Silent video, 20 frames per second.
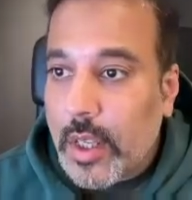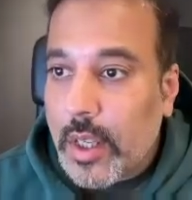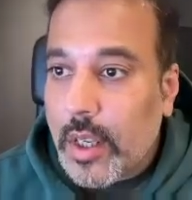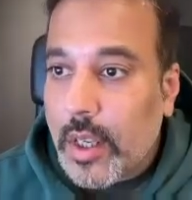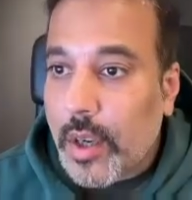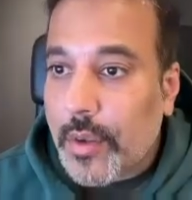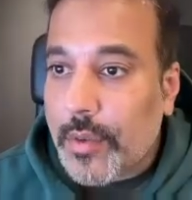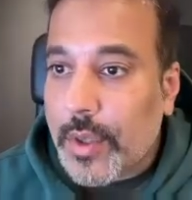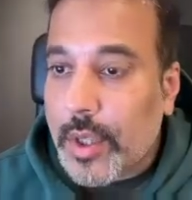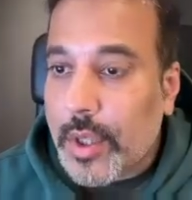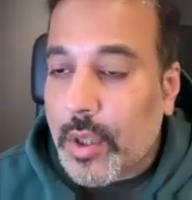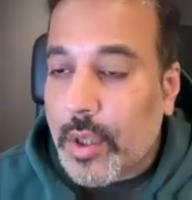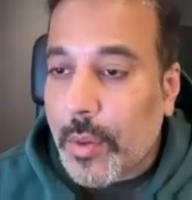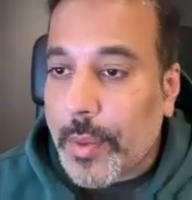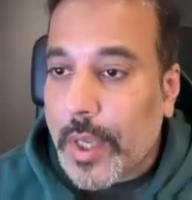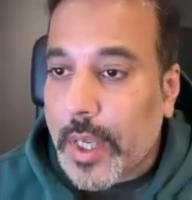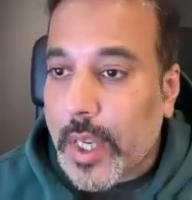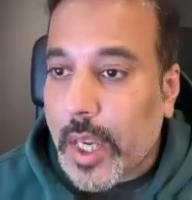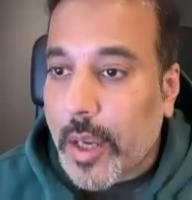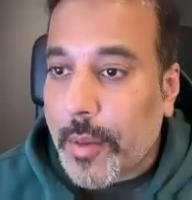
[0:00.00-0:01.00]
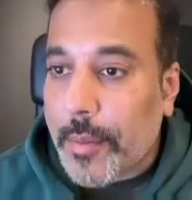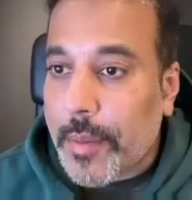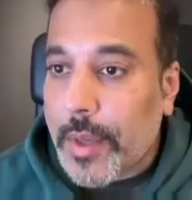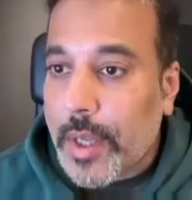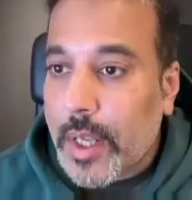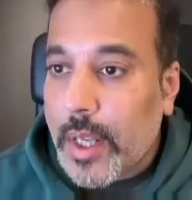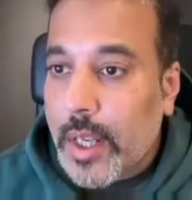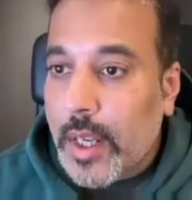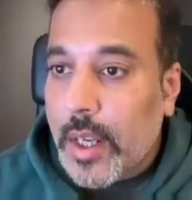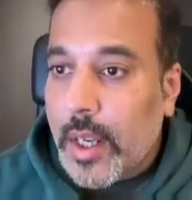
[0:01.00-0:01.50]
of the shopping app.
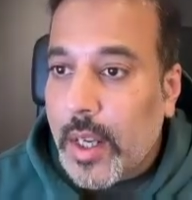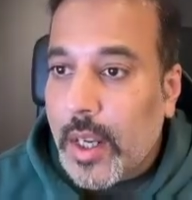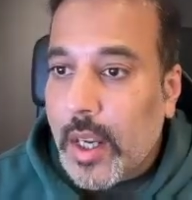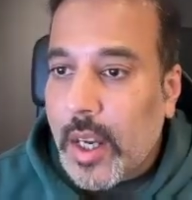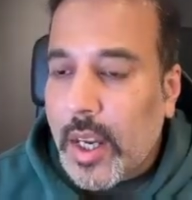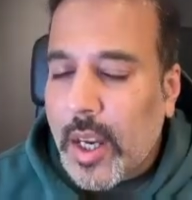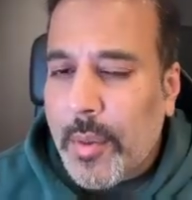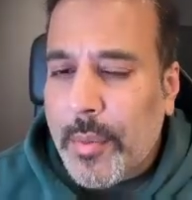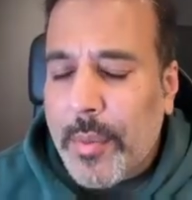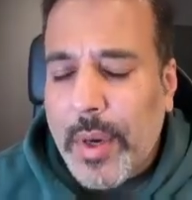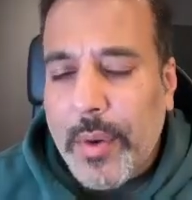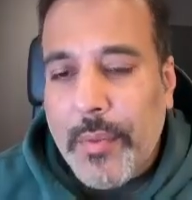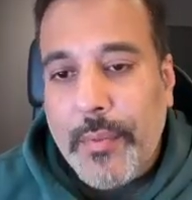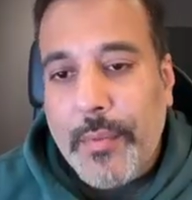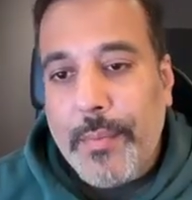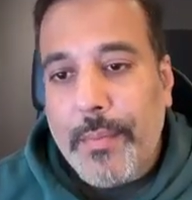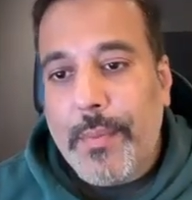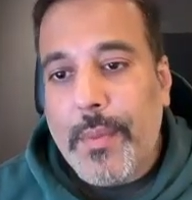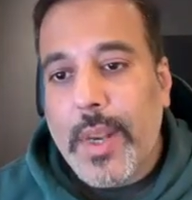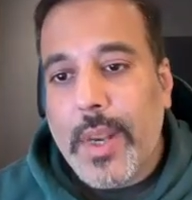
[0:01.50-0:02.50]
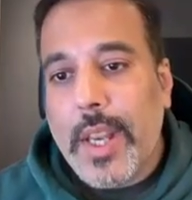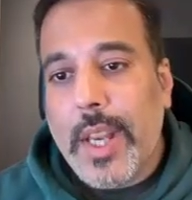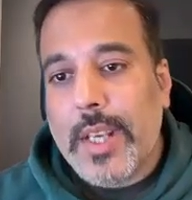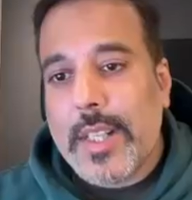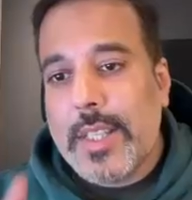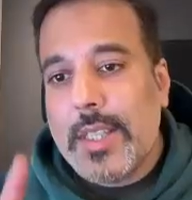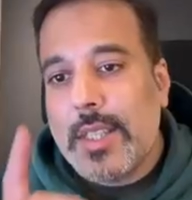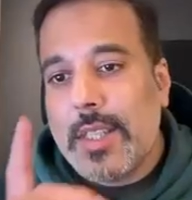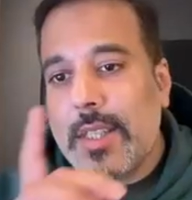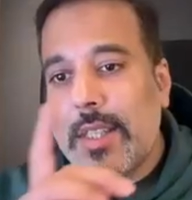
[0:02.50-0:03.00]
But
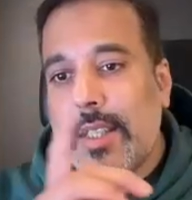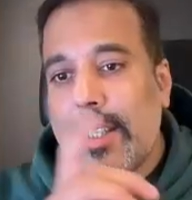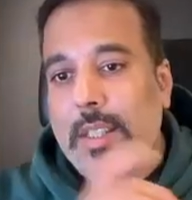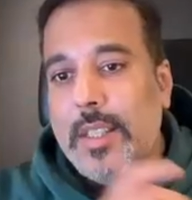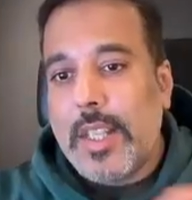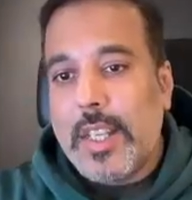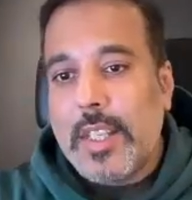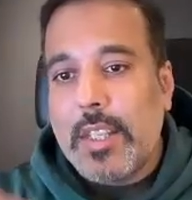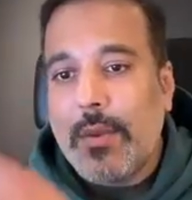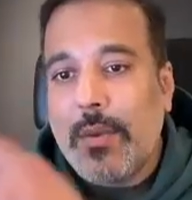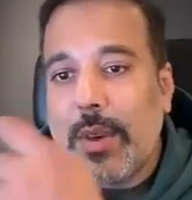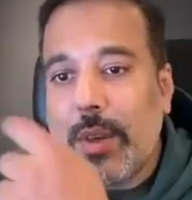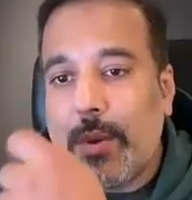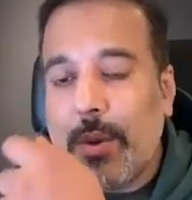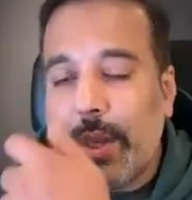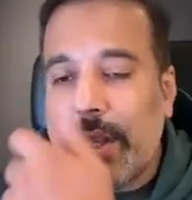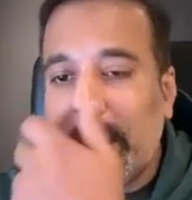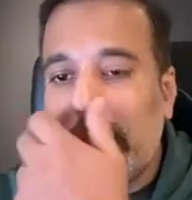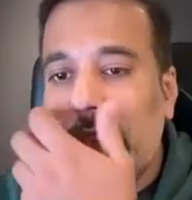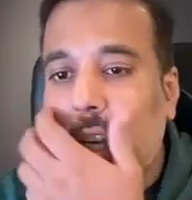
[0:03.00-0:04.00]
there's a one question